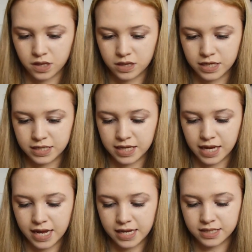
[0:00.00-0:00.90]
This
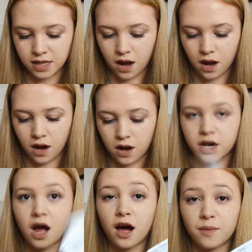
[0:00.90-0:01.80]
is our
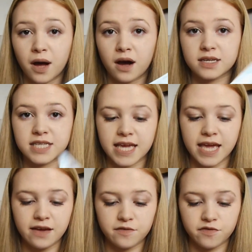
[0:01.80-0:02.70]
car park
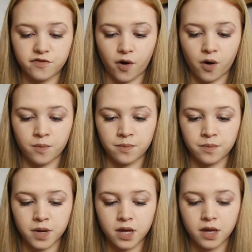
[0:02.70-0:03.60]
ticket
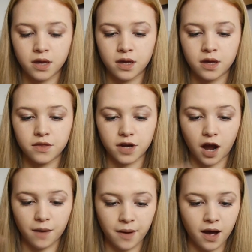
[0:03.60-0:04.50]
from the
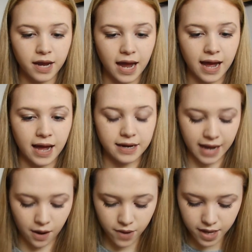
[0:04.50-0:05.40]
car park at
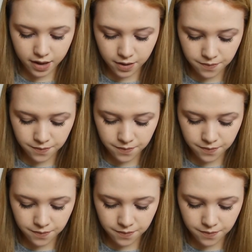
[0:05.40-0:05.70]
Gatwick.